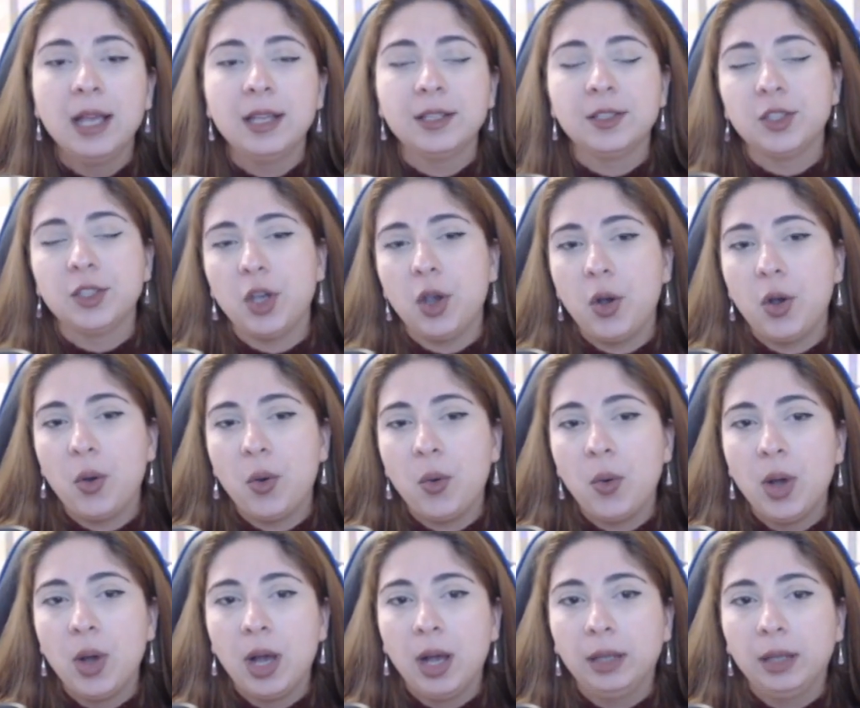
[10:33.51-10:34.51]

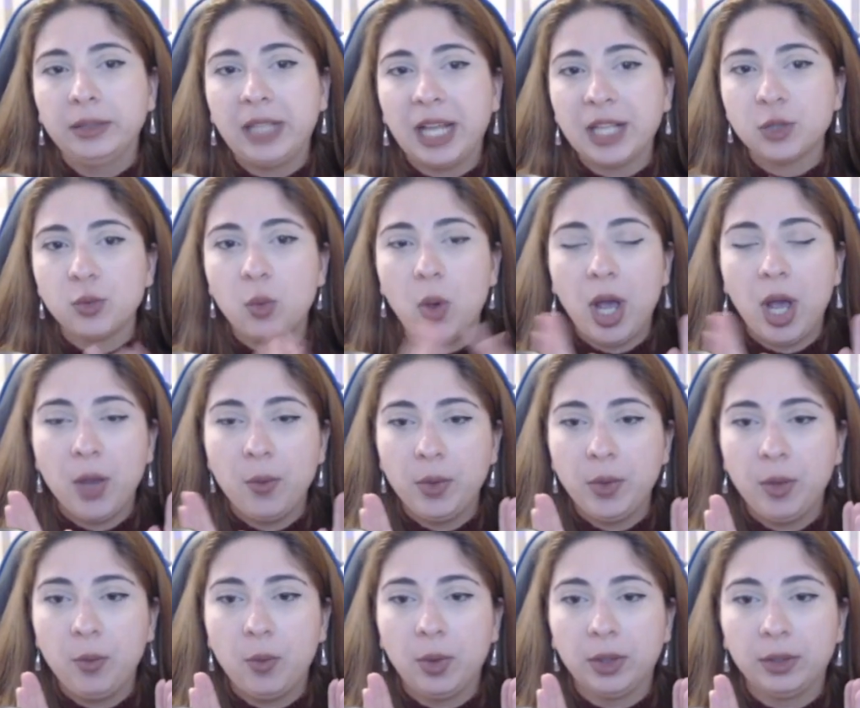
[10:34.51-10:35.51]
So that's why
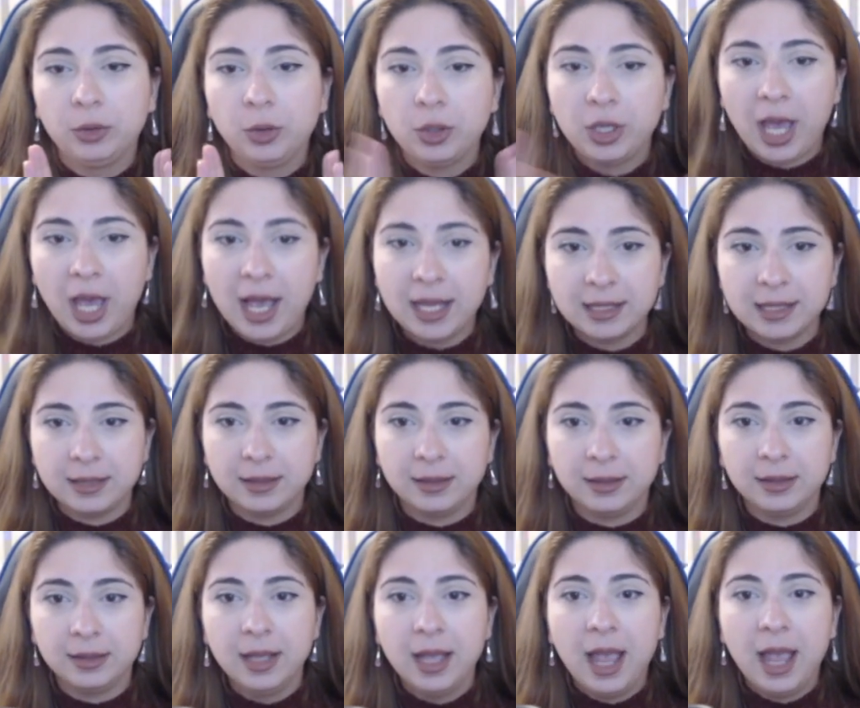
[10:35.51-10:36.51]
we want to
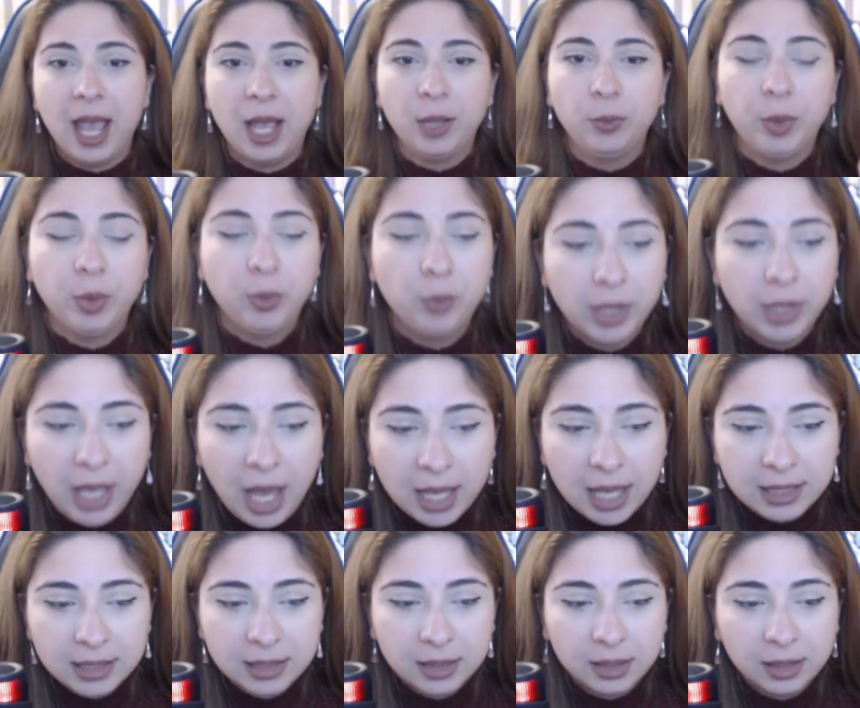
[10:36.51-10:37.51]
castle. And when we
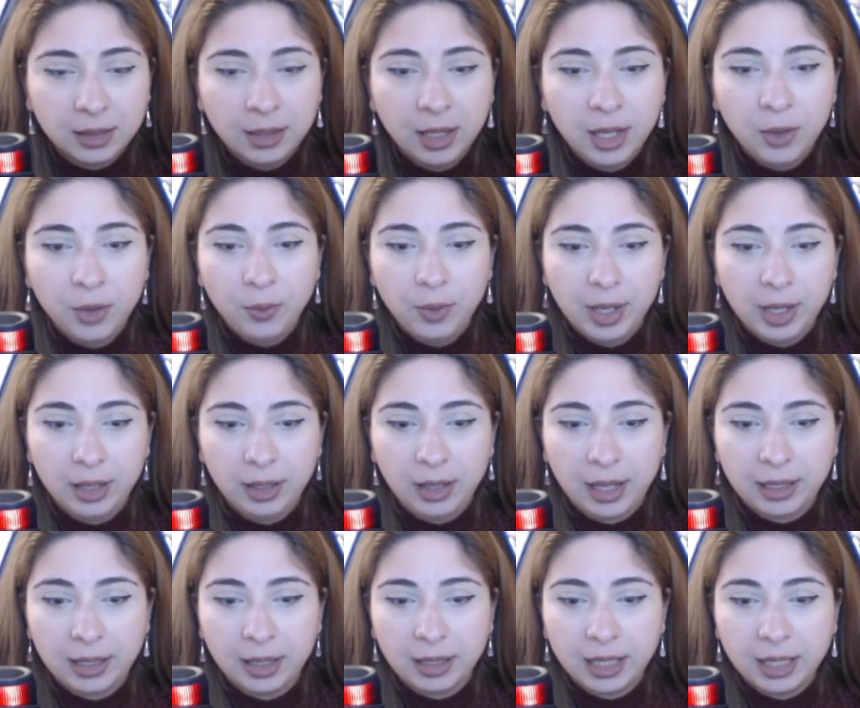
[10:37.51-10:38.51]
castle, we're
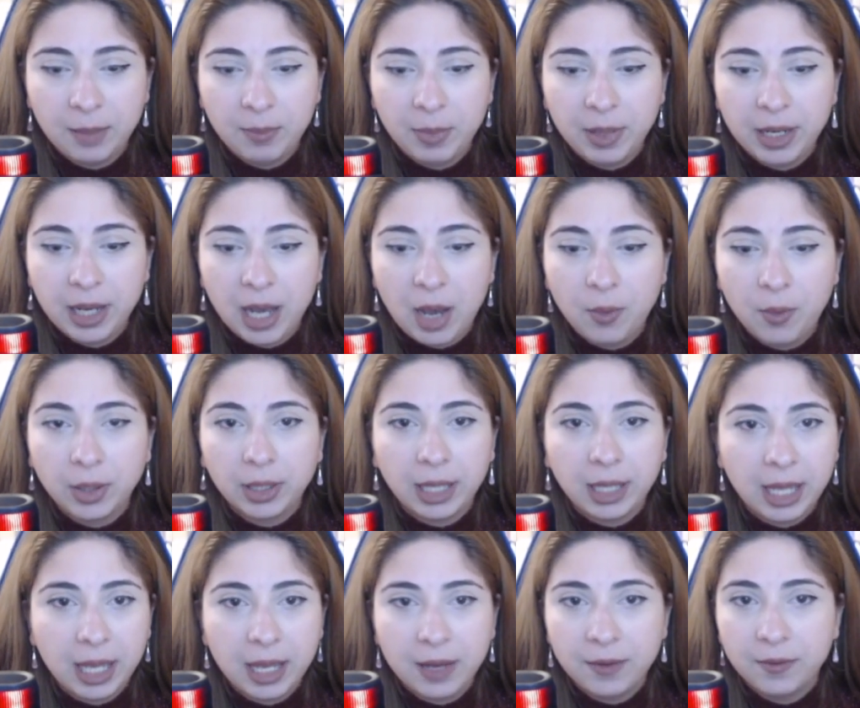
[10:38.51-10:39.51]
like keeping our
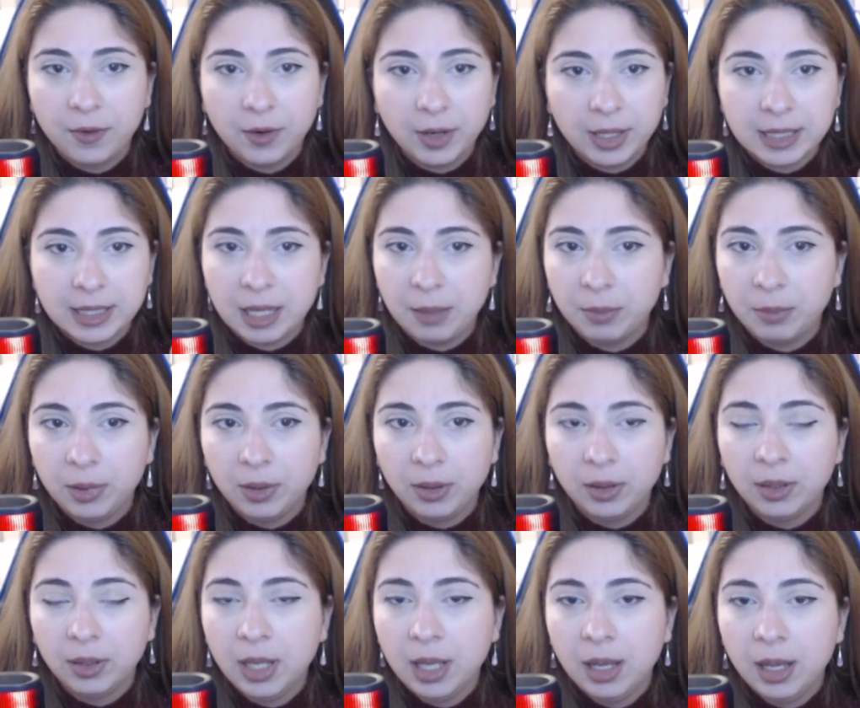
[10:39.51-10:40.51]
king, for
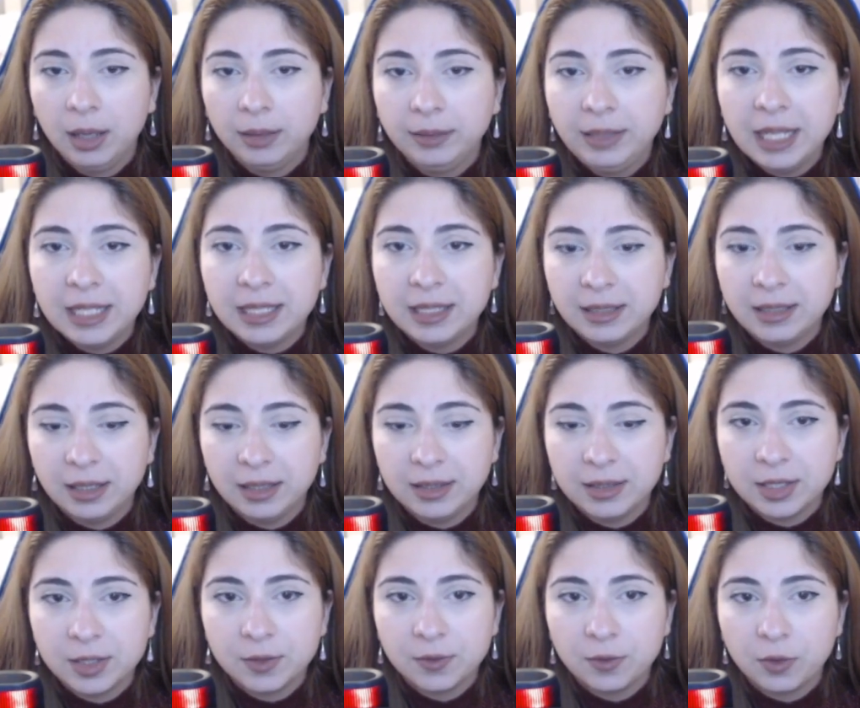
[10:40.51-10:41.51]
example,
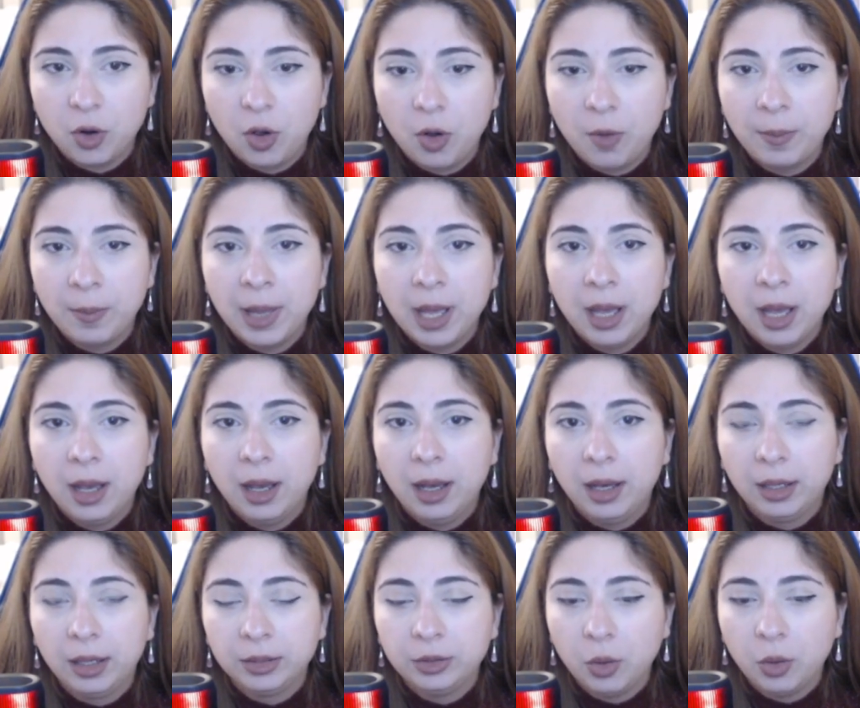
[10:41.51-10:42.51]
distance from
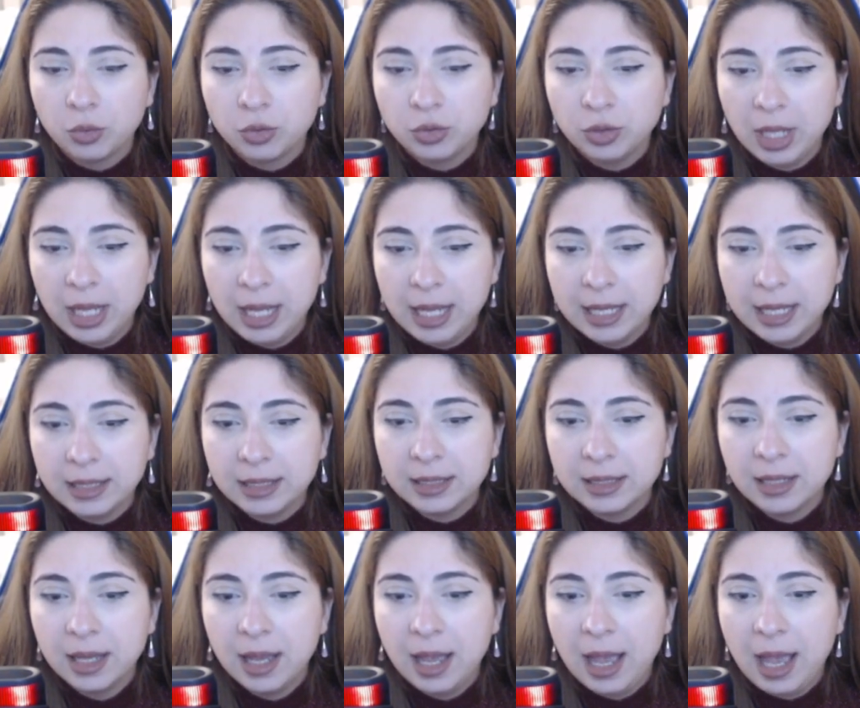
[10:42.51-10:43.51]
uh, those
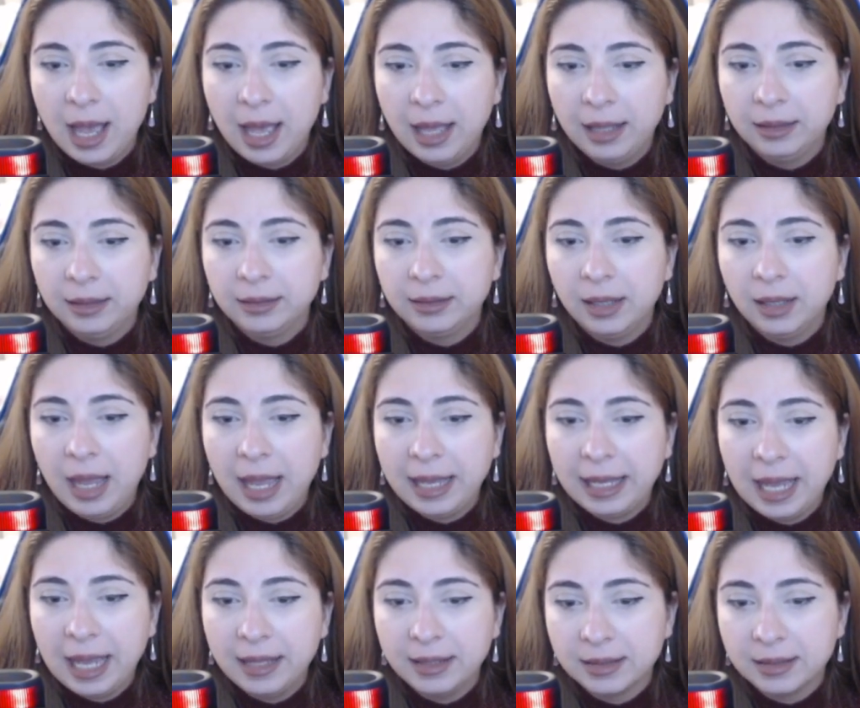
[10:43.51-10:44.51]
things. And uh,
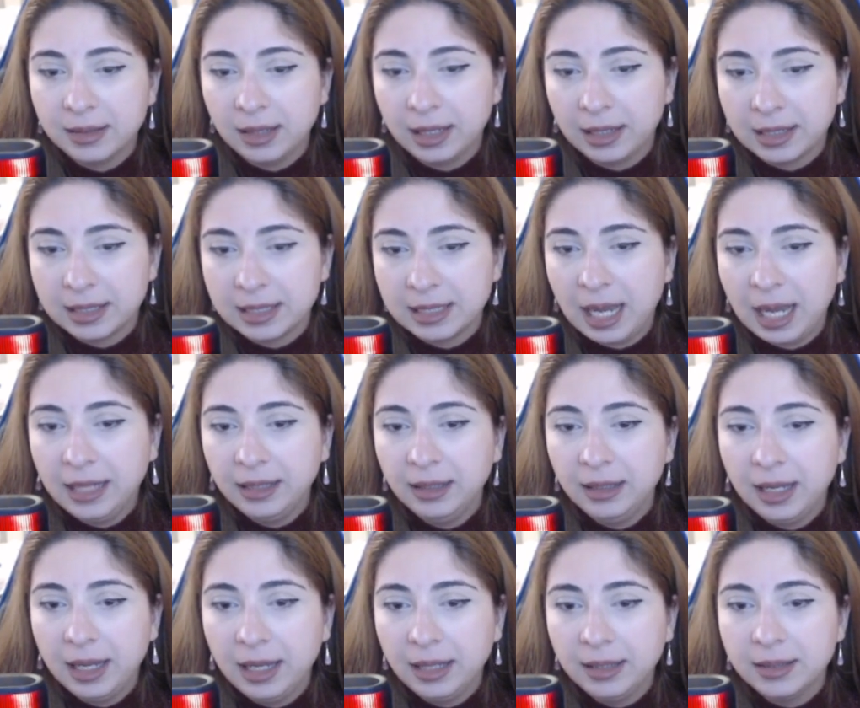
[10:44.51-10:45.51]
again, it's like a side
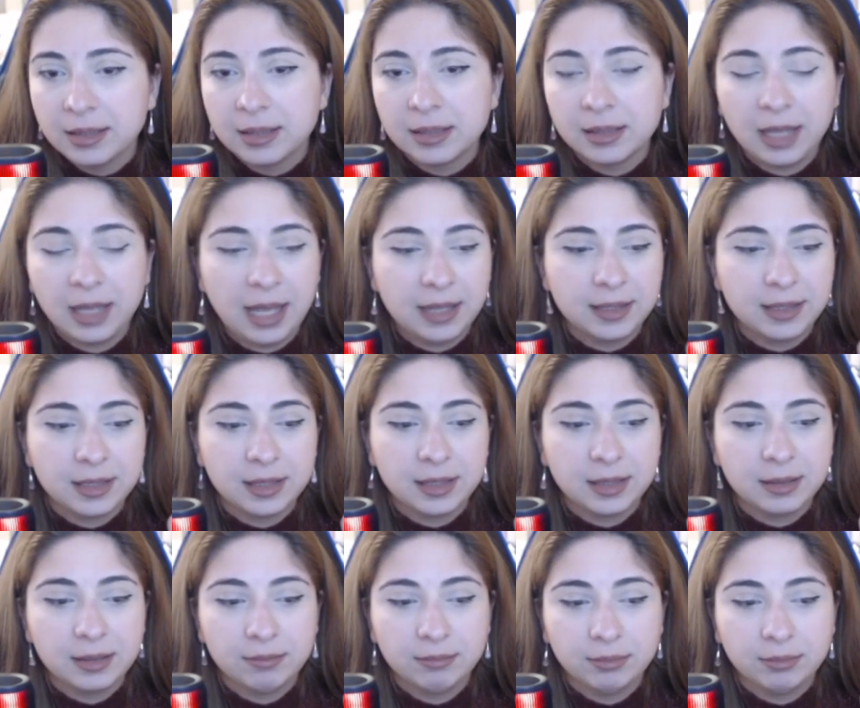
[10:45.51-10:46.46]
lanes gets